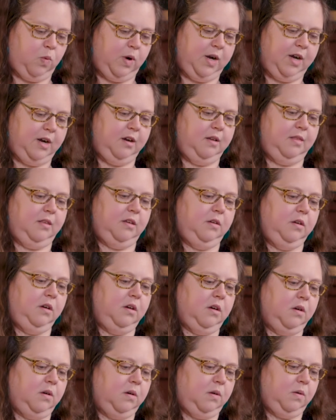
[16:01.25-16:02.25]
where they'll
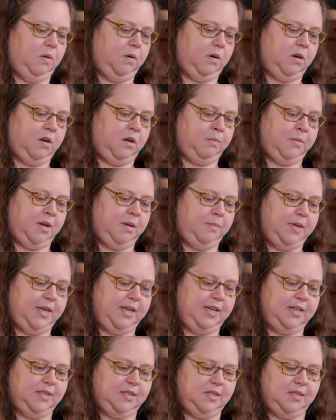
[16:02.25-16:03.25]
go on my
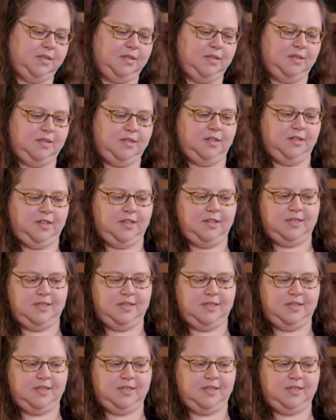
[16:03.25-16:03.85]
piece. So can